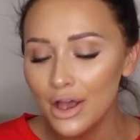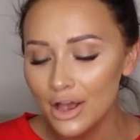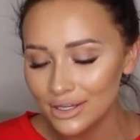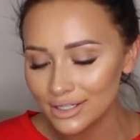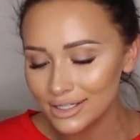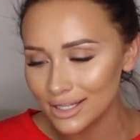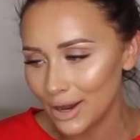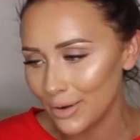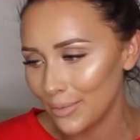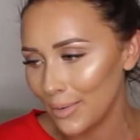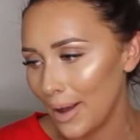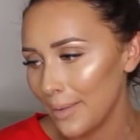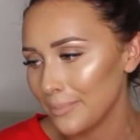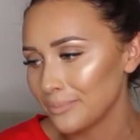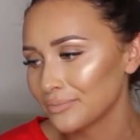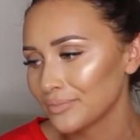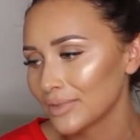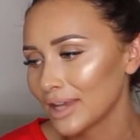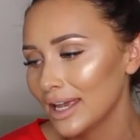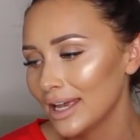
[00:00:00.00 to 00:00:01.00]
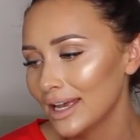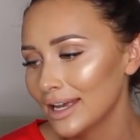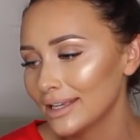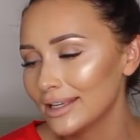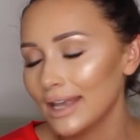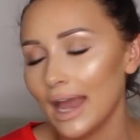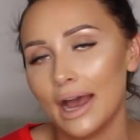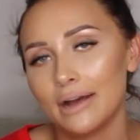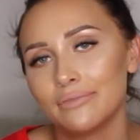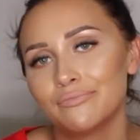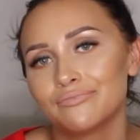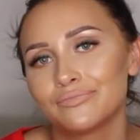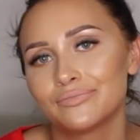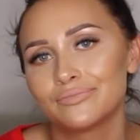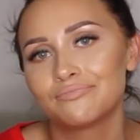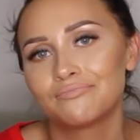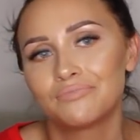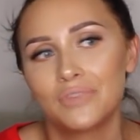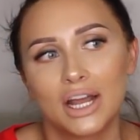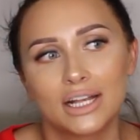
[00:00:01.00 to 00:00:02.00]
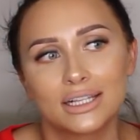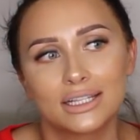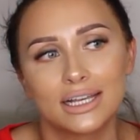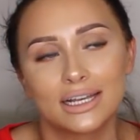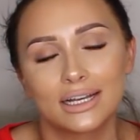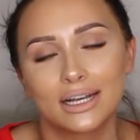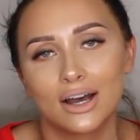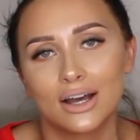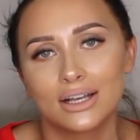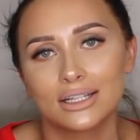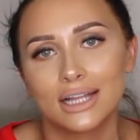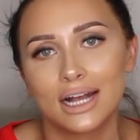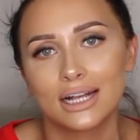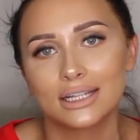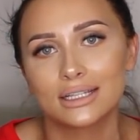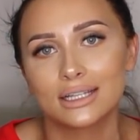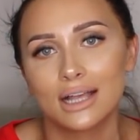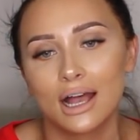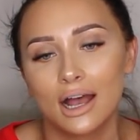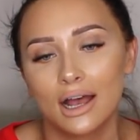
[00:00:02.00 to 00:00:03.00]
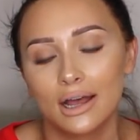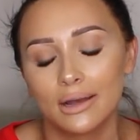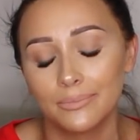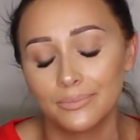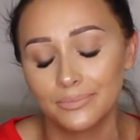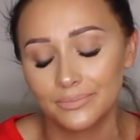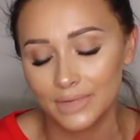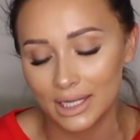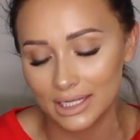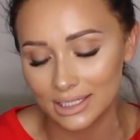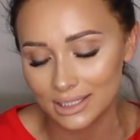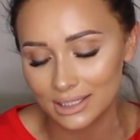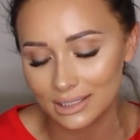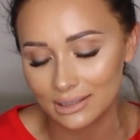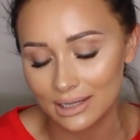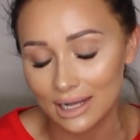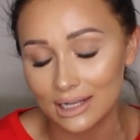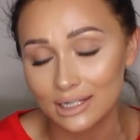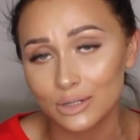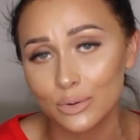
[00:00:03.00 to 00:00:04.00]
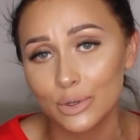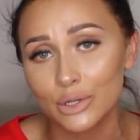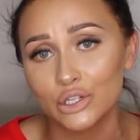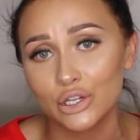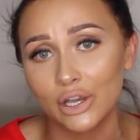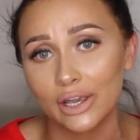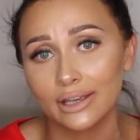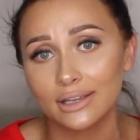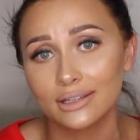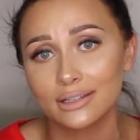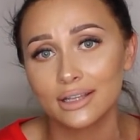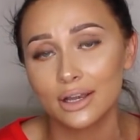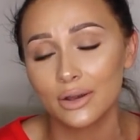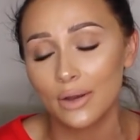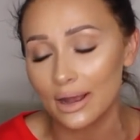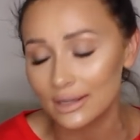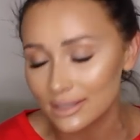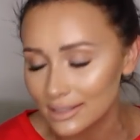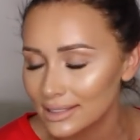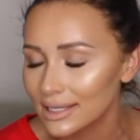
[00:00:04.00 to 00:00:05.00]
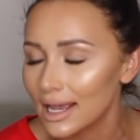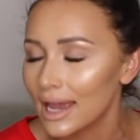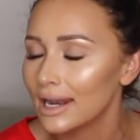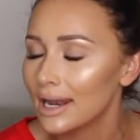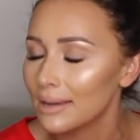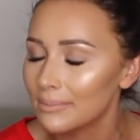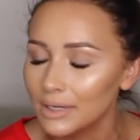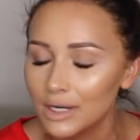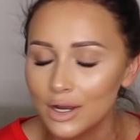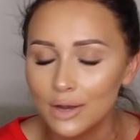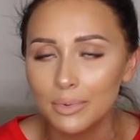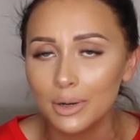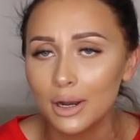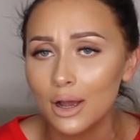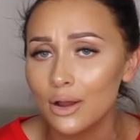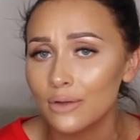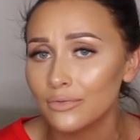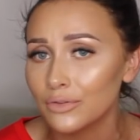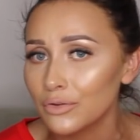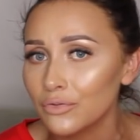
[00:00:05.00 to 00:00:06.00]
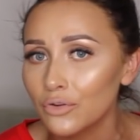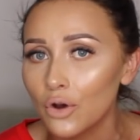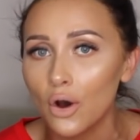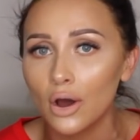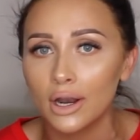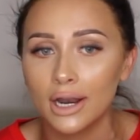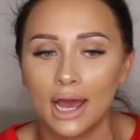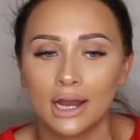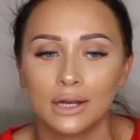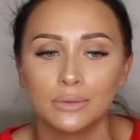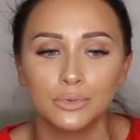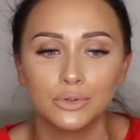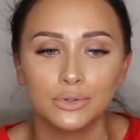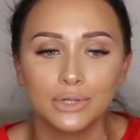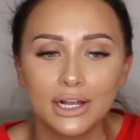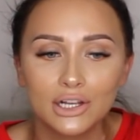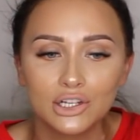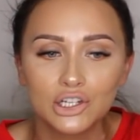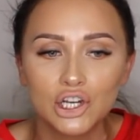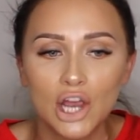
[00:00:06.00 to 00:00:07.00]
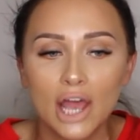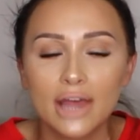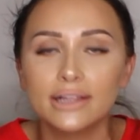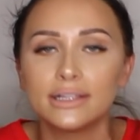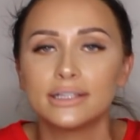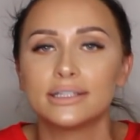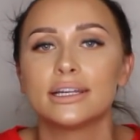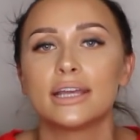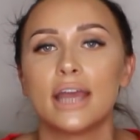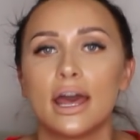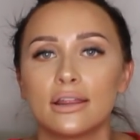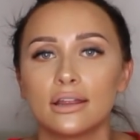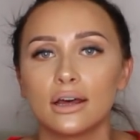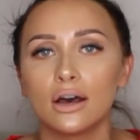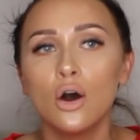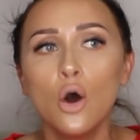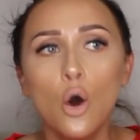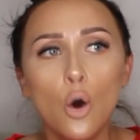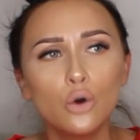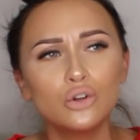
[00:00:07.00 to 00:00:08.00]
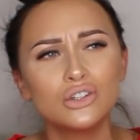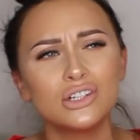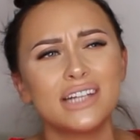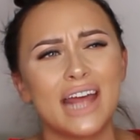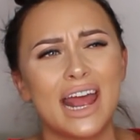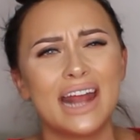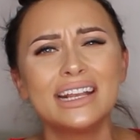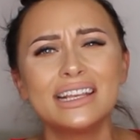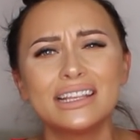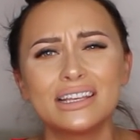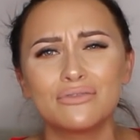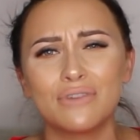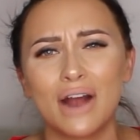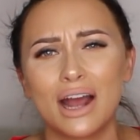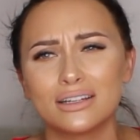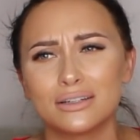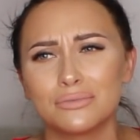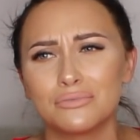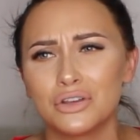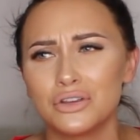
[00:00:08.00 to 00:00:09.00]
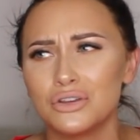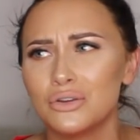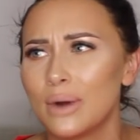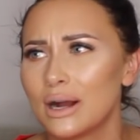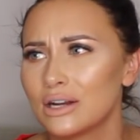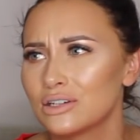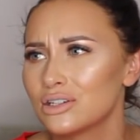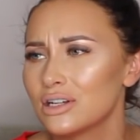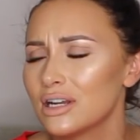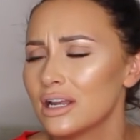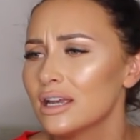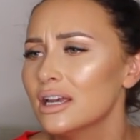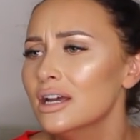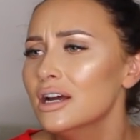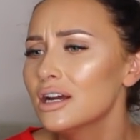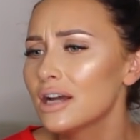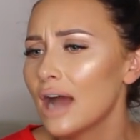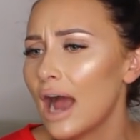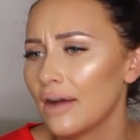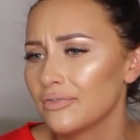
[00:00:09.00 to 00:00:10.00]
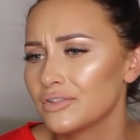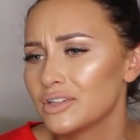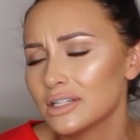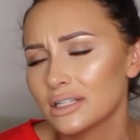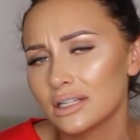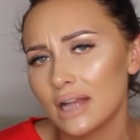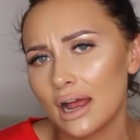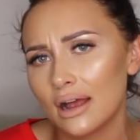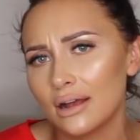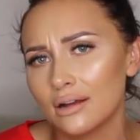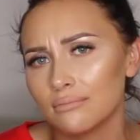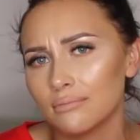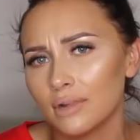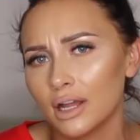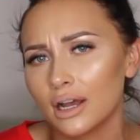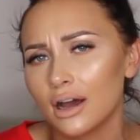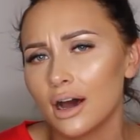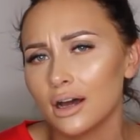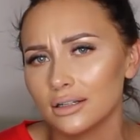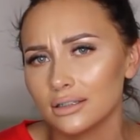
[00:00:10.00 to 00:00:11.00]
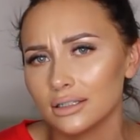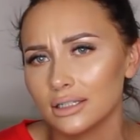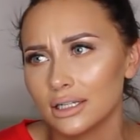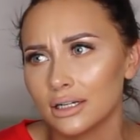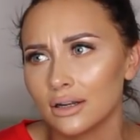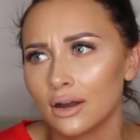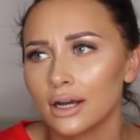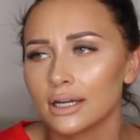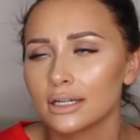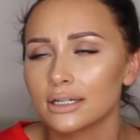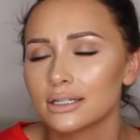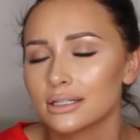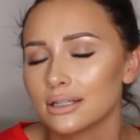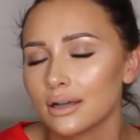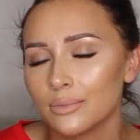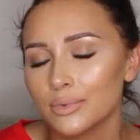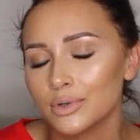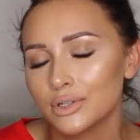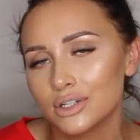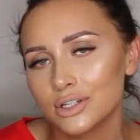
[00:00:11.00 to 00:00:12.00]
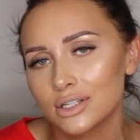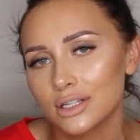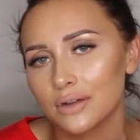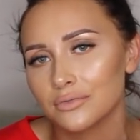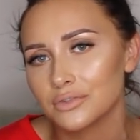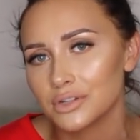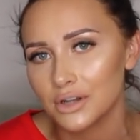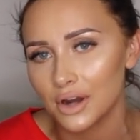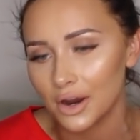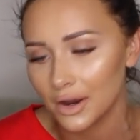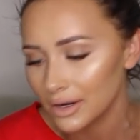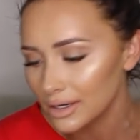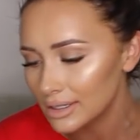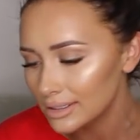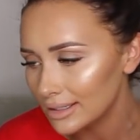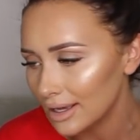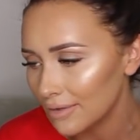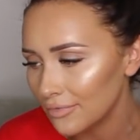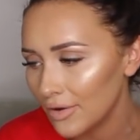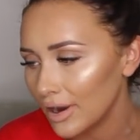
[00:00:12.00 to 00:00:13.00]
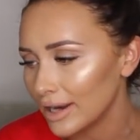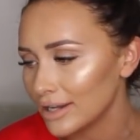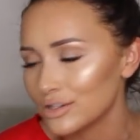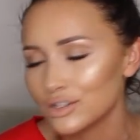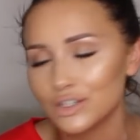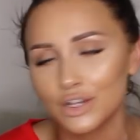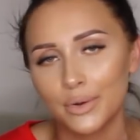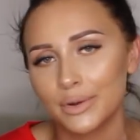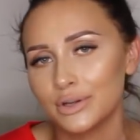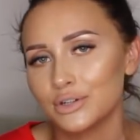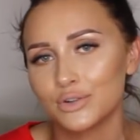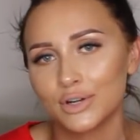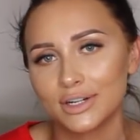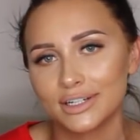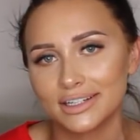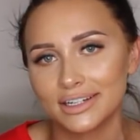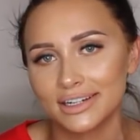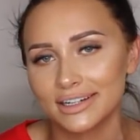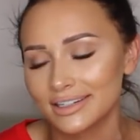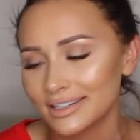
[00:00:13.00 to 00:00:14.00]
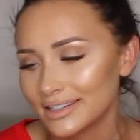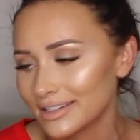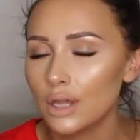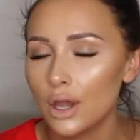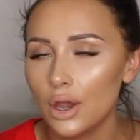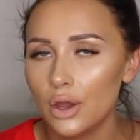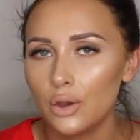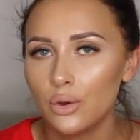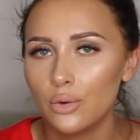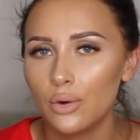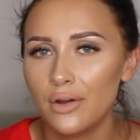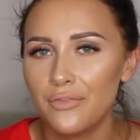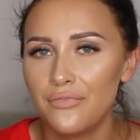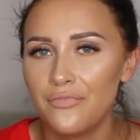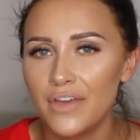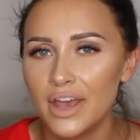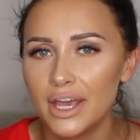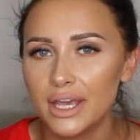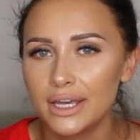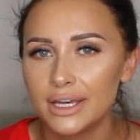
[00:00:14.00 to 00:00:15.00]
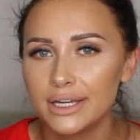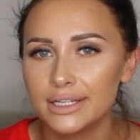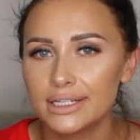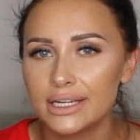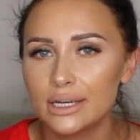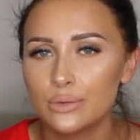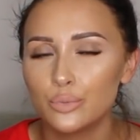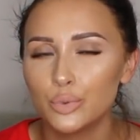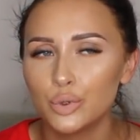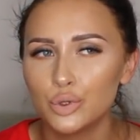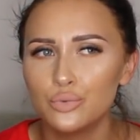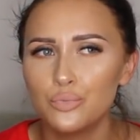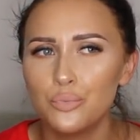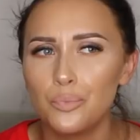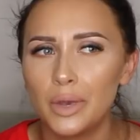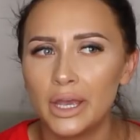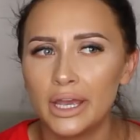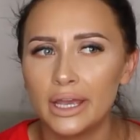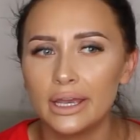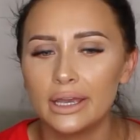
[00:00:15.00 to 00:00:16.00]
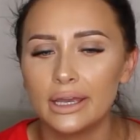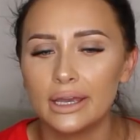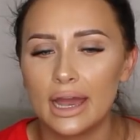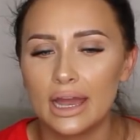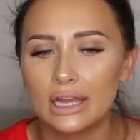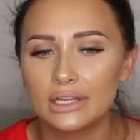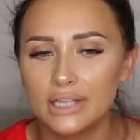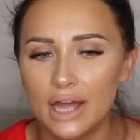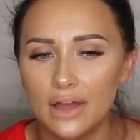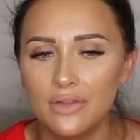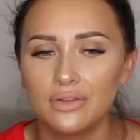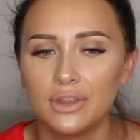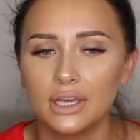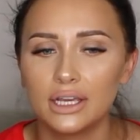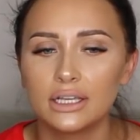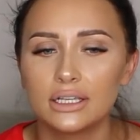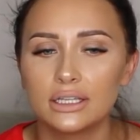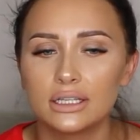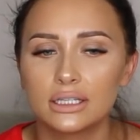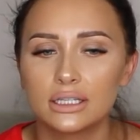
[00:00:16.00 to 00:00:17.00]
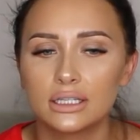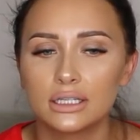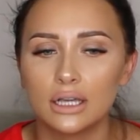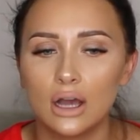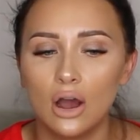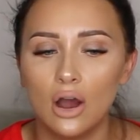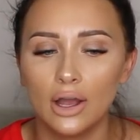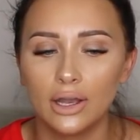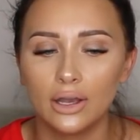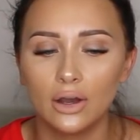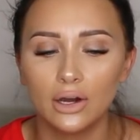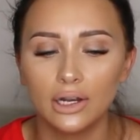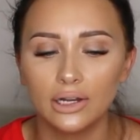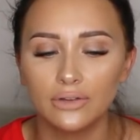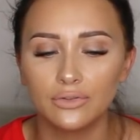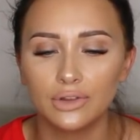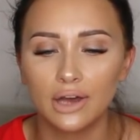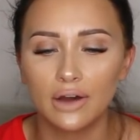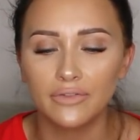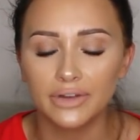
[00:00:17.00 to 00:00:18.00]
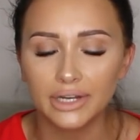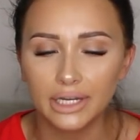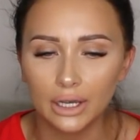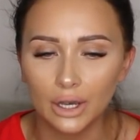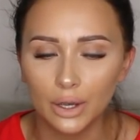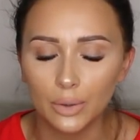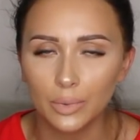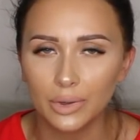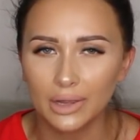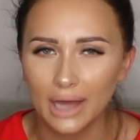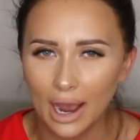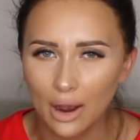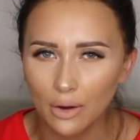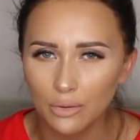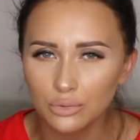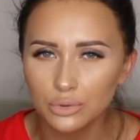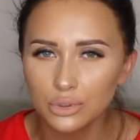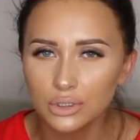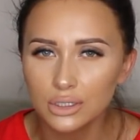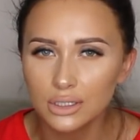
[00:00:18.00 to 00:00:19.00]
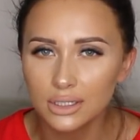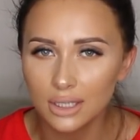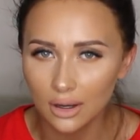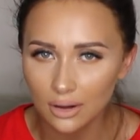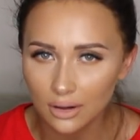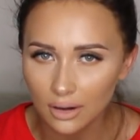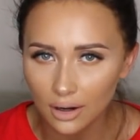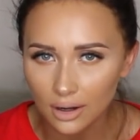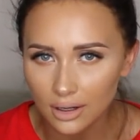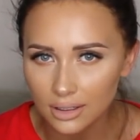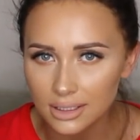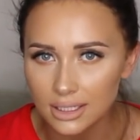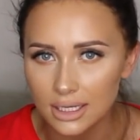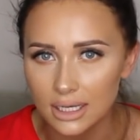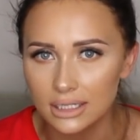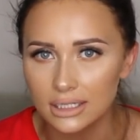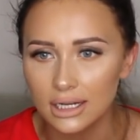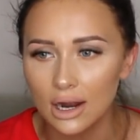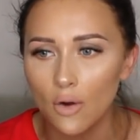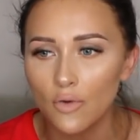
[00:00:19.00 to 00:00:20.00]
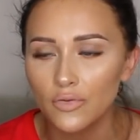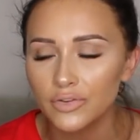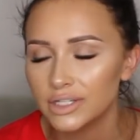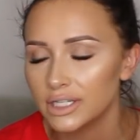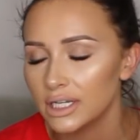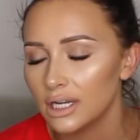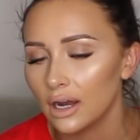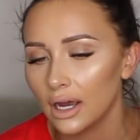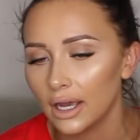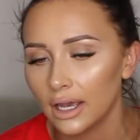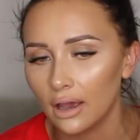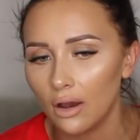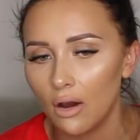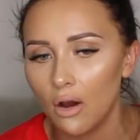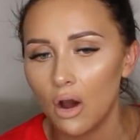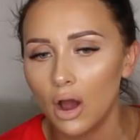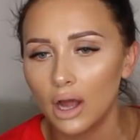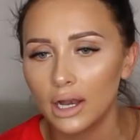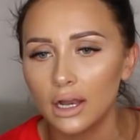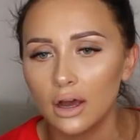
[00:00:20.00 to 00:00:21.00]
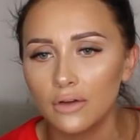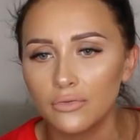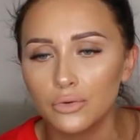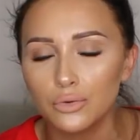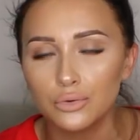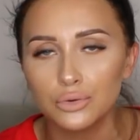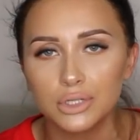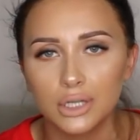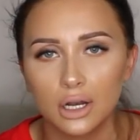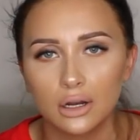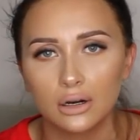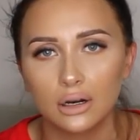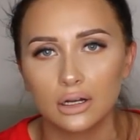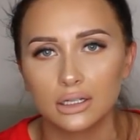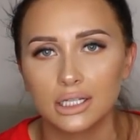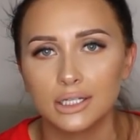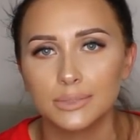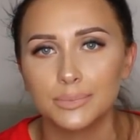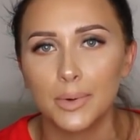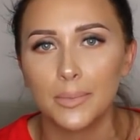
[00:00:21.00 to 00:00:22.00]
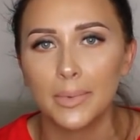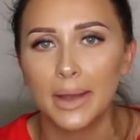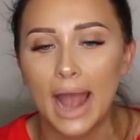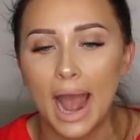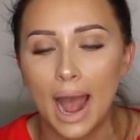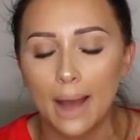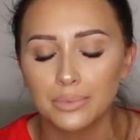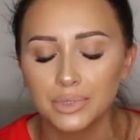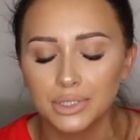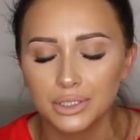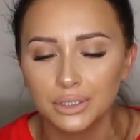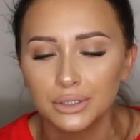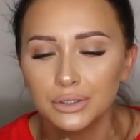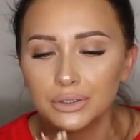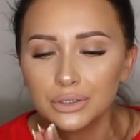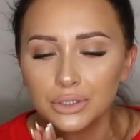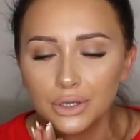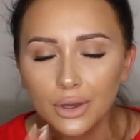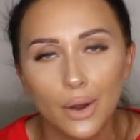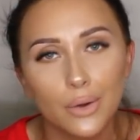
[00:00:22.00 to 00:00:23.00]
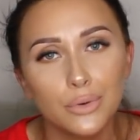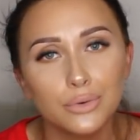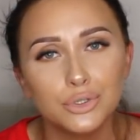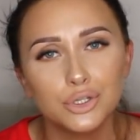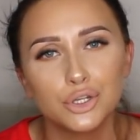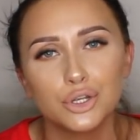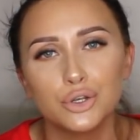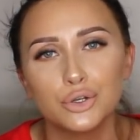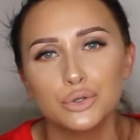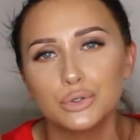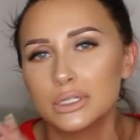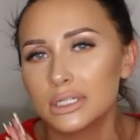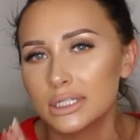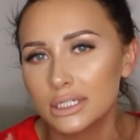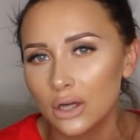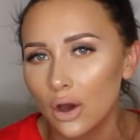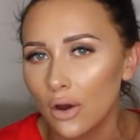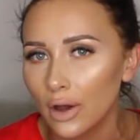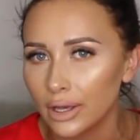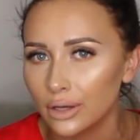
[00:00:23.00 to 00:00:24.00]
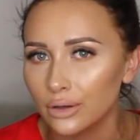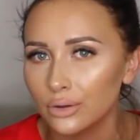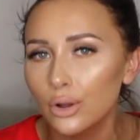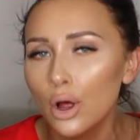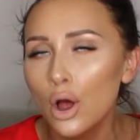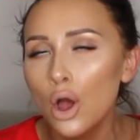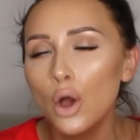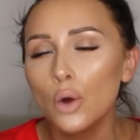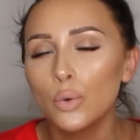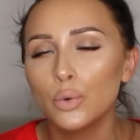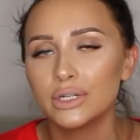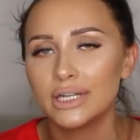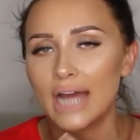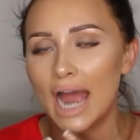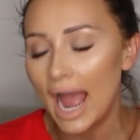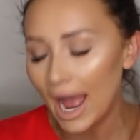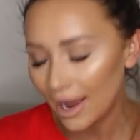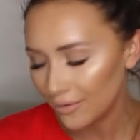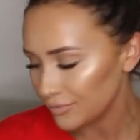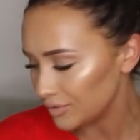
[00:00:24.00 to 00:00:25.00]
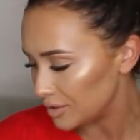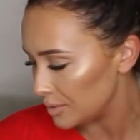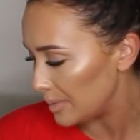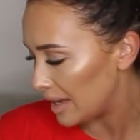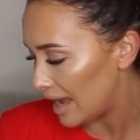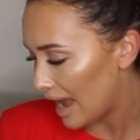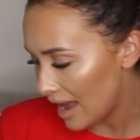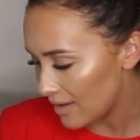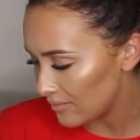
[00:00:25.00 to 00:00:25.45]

So, um, yeah, that's it guys that's uh that's that's squidgy so as i say let me know below if you've got an animal let's share this together or just anything random that you actually have to uh, like cuddle at night because i would just love to know i find it so interesting so i figured it wouldn't be a 10 things i can't live without video without sunglasses now obviously like i love all sunglasses but my absolute go-to style would have to be